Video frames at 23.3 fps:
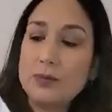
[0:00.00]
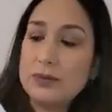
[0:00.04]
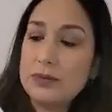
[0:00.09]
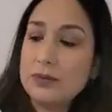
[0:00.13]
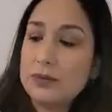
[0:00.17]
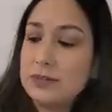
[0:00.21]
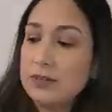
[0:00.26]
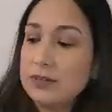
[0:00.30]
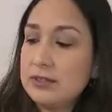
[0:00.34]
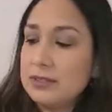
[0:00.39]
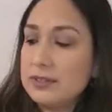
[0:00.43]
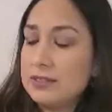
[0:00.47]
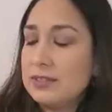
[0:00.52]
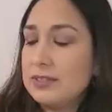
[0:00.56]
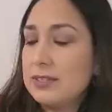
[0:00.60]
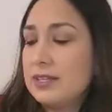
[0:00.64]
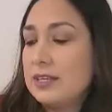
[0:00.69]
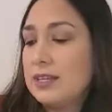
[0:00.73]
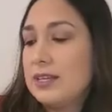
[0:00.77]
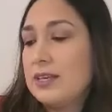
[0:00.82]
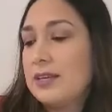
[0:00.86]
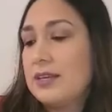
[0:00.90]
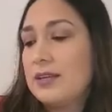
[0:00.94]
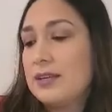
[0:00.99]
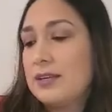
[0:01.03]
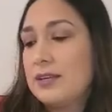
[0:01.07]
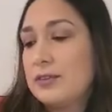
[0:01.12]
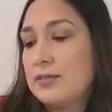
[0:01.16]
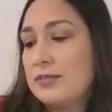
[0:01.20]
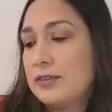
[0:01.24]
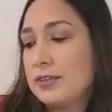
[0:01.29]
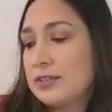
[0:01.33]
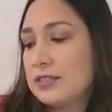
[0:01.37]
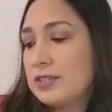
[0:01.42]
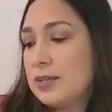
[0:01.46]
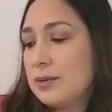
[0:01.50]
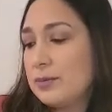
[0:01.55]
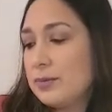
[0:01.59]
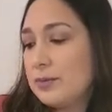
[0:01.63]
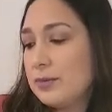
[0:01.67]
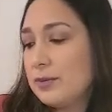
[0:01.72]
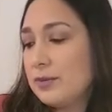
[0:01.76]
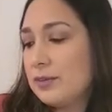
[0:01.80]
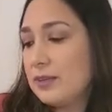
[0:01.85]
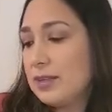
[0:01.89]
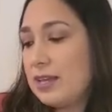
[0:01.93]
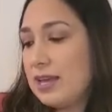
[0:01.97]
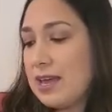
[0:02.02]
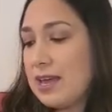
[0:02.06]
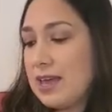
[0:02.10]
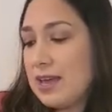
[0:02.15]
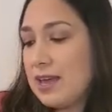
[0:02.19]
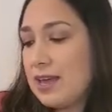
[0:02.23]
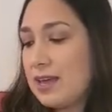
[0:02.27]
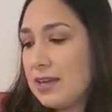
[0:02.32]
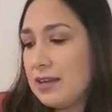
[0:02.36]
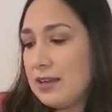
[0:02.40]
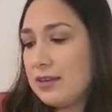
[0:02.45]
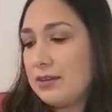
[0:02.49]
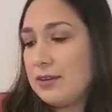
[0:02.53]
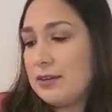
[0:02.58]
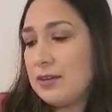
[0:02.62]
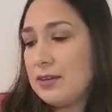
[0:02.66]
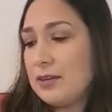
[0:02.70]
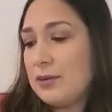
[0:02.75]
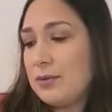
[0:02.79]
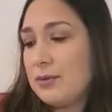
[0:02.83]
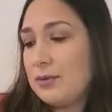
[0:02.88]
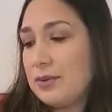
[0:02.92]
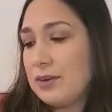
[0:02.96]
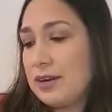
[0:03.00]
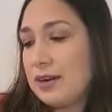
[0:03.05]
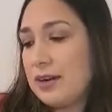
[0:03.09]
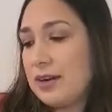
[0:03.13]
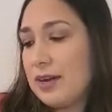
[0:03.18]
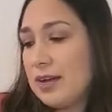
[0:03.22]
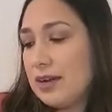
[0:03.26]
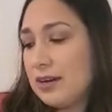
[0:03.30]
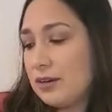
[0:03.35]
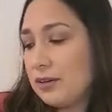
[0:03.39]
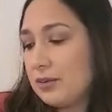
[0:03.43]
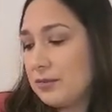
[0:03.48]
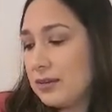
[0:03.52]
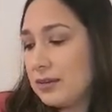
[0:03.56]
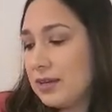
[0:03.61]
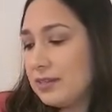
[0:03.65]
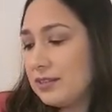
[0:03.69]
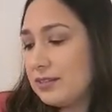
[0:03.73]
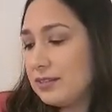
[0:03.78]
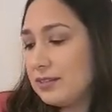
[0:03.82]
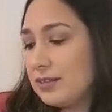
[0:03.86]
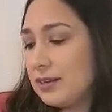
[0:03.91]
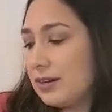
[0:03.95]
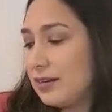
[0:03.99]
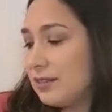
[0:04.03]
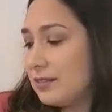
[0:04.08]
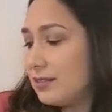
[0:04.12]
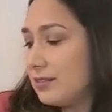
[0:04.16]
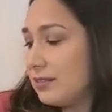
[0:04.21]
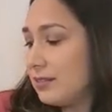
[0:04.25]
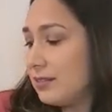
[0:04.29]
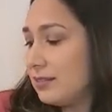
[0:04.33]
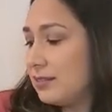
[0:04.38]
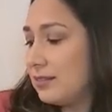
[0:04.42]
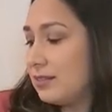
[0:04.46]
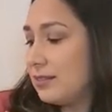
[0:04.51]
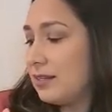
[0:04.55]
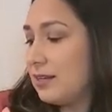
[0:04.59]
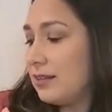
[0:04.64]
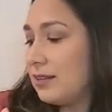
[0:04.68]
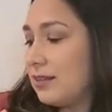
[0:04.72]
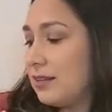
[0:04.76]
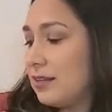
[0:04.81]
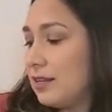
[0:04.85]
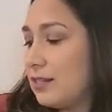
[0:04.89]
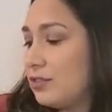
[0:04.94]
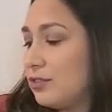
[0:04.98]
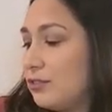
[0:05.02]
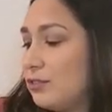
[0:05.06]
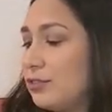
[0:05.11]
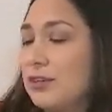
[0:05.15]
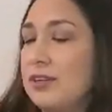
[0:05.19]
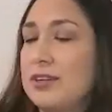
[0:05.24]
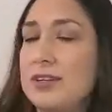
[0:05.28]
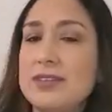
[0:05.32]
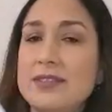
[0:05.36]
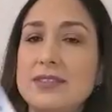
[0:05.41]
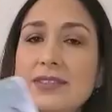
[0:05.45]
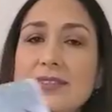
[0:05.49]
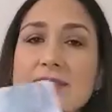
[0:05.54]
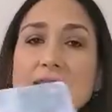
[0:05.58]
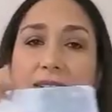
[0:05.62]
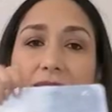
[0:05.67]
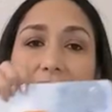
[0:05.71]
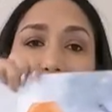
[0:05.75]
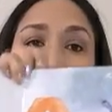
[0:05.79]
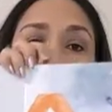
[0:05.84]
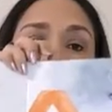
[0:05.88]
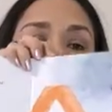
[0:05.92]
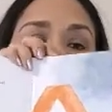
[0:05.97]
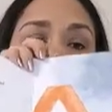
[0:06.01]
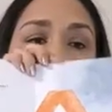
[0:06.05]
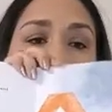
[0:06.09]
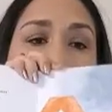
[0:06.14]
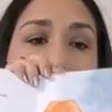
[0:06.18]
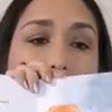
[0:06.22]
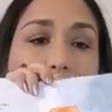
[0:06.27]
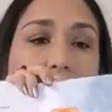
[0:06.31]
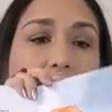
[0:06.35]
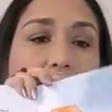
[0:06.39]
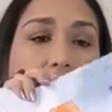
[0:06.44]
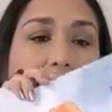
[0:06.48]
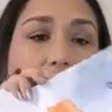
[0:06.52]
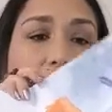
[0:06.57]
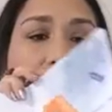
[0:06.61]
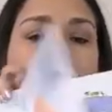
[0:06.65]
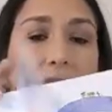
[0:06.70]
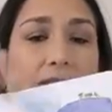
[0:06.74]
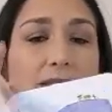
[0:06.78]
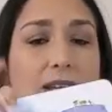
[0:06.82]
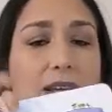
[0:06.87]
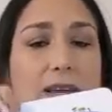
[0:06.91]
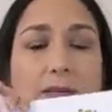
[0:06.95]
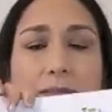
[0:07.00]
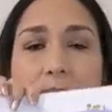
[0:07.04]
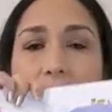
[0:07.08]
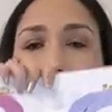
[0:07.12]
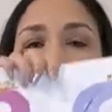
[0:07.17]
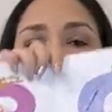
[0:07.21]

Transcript: words. For example, A, we are acrobats, artists, and astronauts in space. The same